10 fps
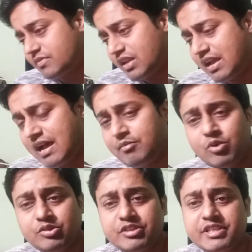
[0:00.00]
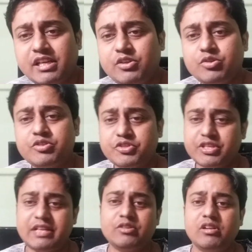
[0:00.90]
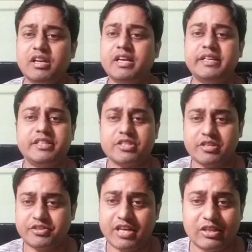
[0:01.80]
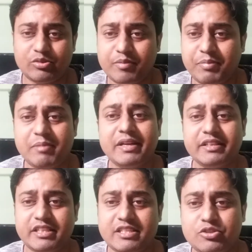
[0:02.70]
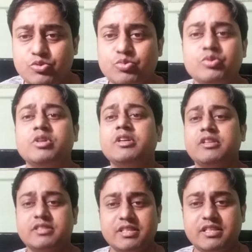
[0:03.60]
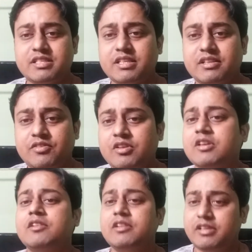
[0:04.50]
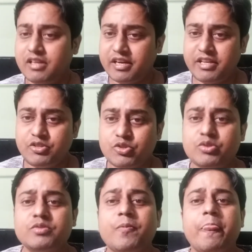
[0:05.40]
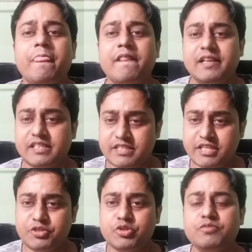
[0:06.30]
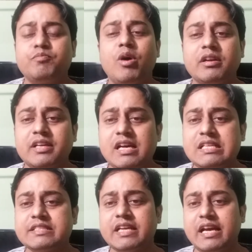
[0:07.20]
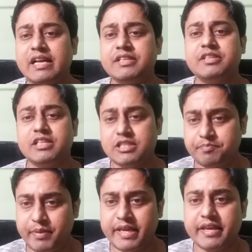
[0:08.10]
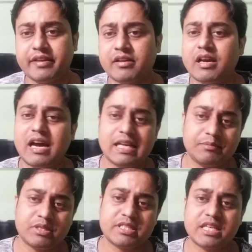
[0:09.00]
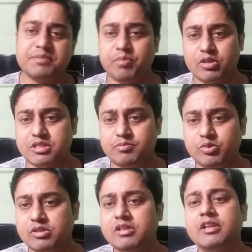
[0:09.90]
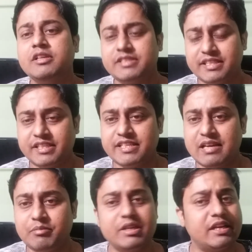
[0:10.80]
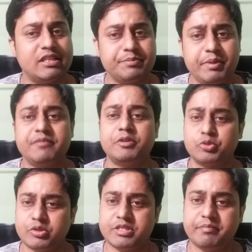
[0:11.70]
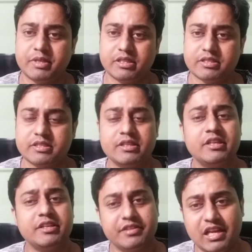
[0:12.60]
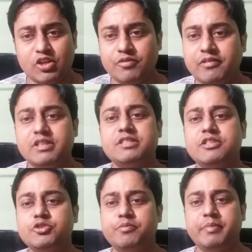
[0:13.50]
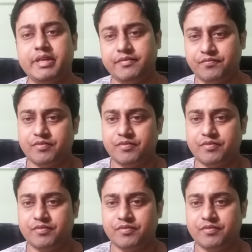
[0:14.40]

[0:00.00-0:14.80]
I'm going to tell you, try to learn it. Try to implement these two suggestions: learning to, listening to podcast, and speaking as much as possible. Set a timer and speak for 20 minutes. Thank you for listening to me.